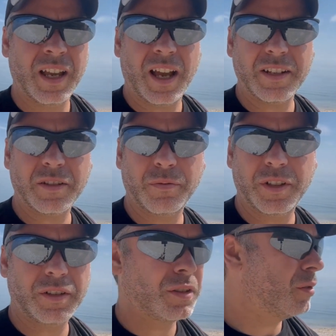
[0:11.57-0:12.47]
I just
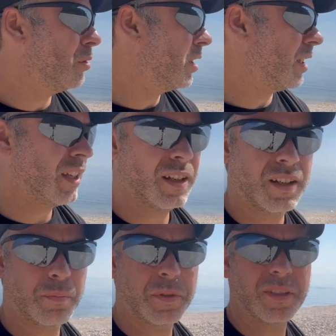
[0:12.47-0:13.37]
wanted to head on
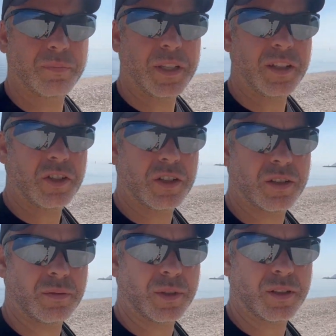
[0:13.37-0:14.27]
up this beach
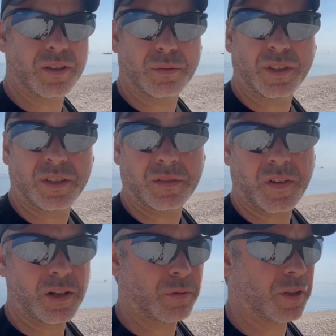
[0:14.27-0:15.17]
where there was a
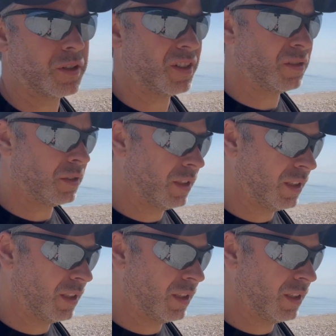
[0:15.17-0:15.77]
fireworks show,